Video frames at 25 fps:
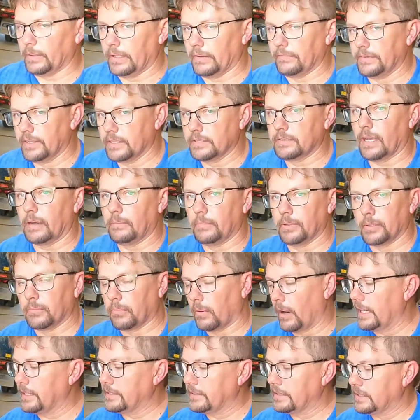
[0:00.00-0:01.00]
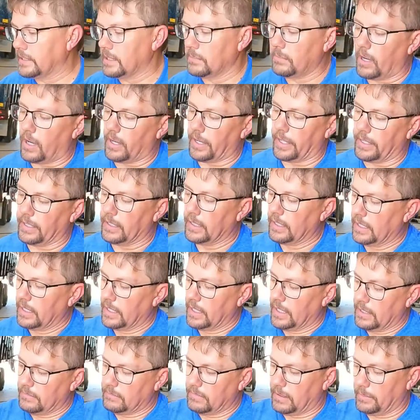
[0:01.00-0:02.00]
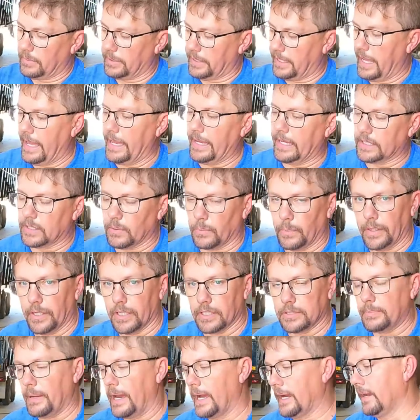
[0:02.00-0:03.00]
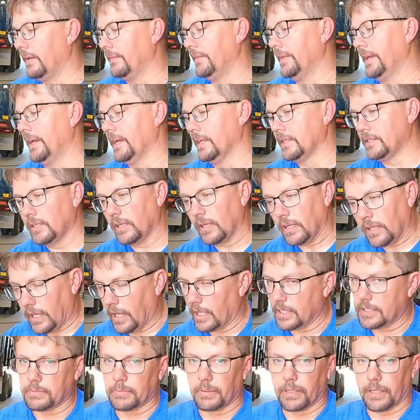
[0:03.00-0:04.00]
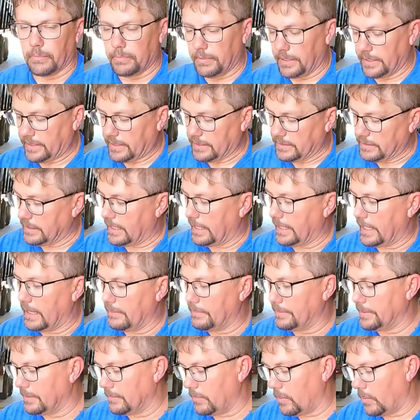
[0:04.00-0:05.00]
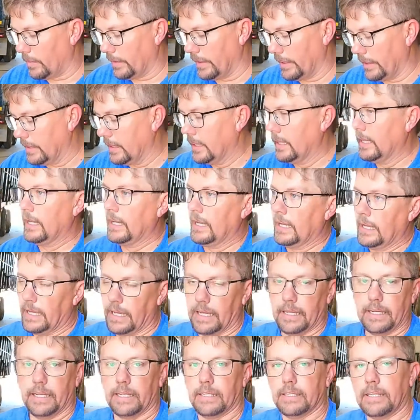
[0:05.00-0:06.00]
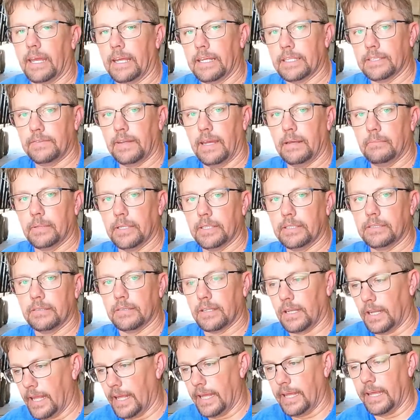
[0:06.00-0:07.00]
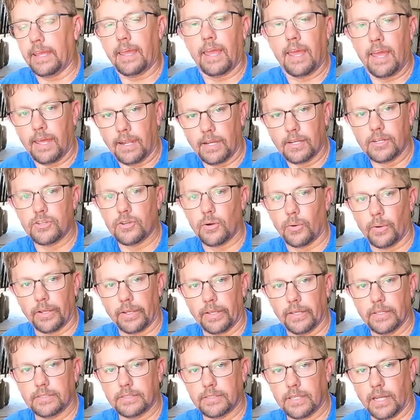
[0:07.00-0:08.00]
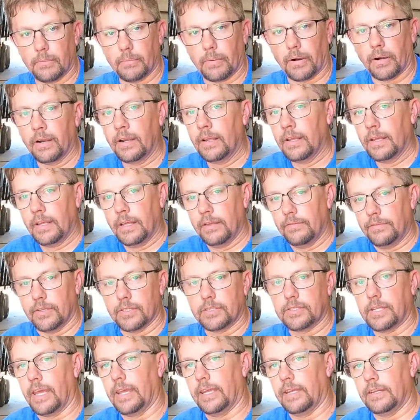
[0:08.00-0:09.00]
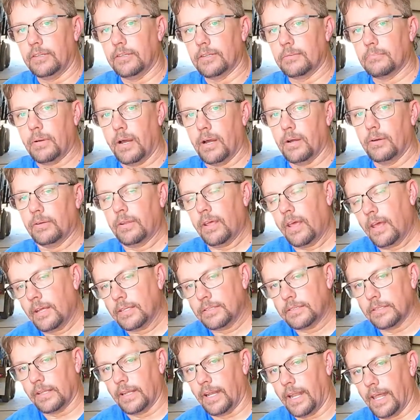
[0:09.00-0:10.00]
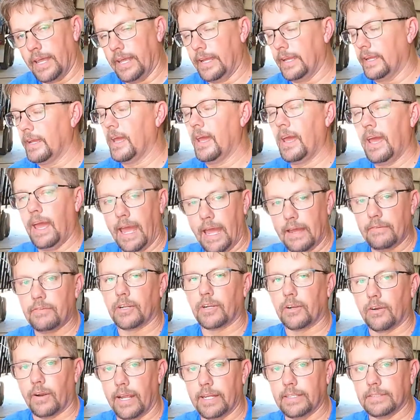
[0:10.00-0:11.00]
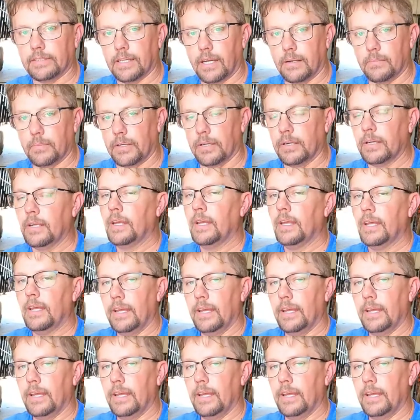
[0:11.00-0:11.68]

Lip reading: we have disabled the brake system on it, but we can get the wheels back on this. Customer can pick this thing up in the morning and he can take his family to the lake and enjoy a good summer. If you're taking your boat to the lake, have a great summer,